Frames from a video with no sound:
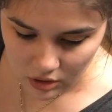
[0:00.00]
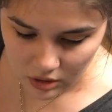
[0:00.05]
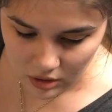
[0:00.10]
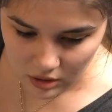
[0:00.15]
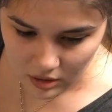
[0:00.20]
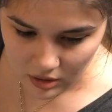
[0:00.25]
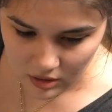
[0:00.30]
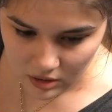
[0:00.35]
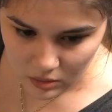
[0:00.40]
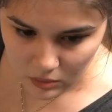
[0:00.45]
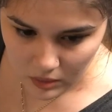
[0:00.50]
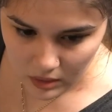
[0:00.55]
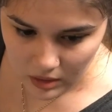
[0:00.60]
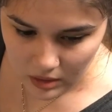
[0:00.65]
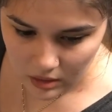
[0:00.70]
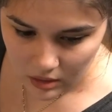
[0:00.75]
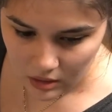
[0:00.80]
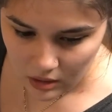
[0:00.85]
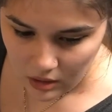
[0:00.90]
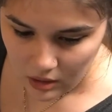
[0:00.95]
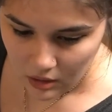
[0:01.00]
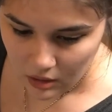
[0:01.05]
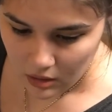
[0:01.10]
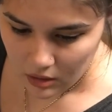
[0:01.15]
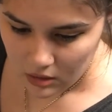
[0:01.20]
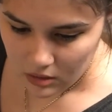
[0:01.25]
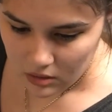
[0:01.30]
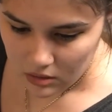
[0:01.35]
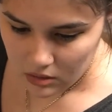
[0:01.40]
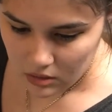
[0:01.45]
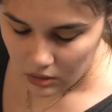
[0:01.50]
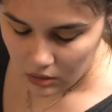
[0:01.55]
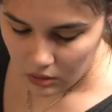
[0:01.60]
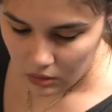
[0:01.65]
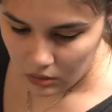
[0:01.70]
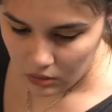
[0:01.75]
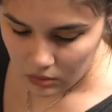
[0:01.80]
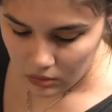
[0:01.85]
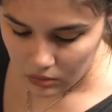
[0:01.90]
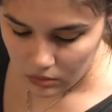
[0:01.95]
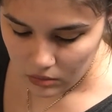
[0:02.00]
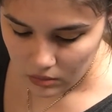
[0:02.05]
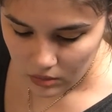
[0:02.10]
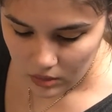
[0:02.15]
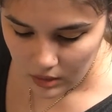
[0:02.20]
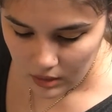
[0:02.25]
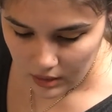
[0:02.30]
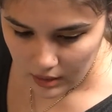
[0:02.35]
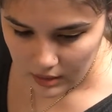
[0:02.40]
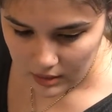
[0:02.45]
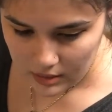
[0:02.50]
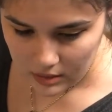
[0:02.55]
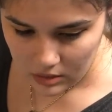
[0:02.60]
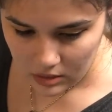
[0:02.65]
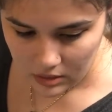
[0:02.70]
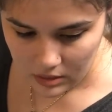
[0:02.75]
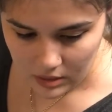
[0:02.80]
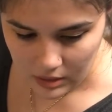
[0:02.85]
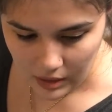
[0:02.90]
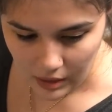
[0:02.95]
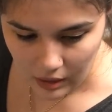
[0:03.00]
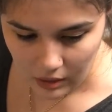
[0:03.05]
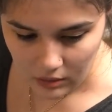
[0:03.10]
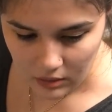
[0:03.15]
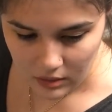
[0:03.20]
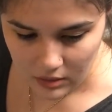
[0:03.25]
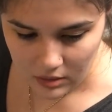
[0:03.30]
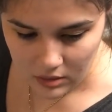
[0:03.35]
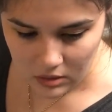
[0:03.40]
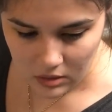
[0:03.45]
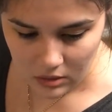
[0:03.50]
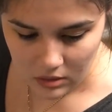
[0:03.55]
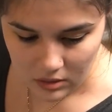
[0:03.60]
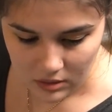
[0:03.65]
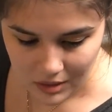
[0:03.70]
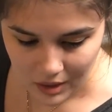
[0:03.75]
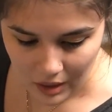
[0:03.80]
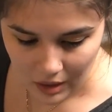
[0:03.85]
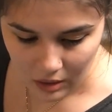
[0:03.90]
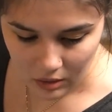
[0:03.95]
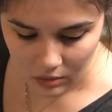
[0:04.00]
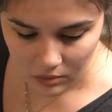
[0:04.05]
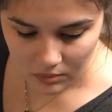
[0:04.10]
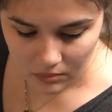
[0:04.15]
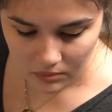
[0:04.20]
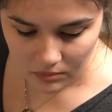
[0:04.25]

to this one. So let's just see how this turns out.